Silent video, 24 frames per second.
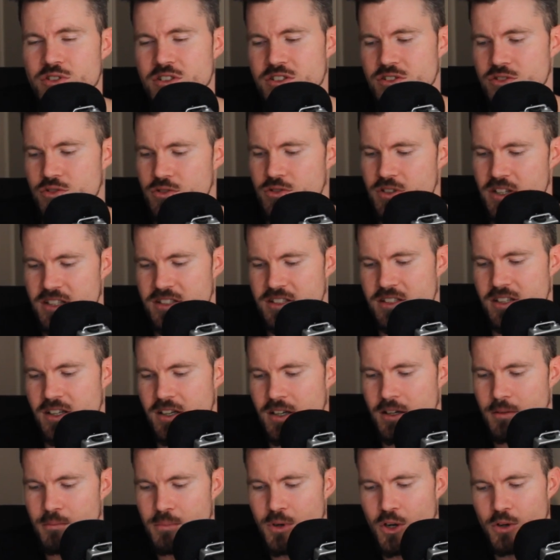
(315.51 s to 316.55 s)
As soon as
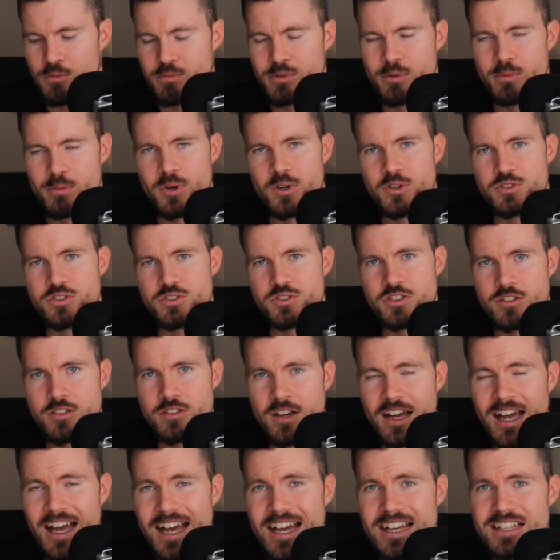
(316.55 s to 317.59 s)
a block
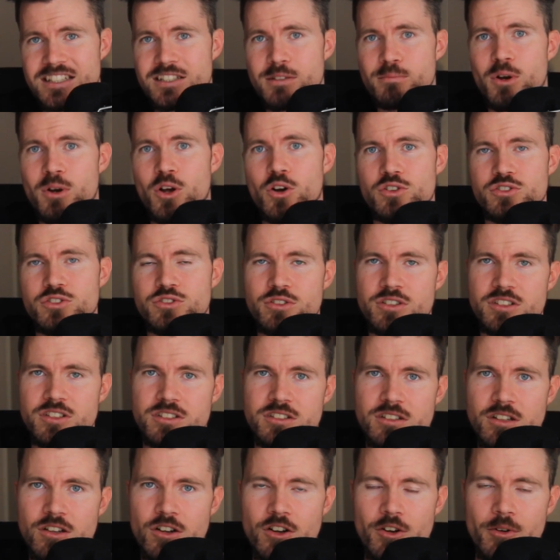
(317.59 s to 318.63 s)
proposer adds a block to a
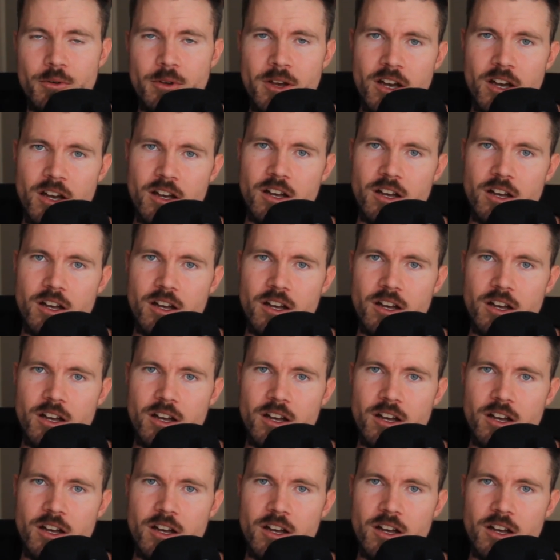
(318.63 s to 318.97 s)
slot,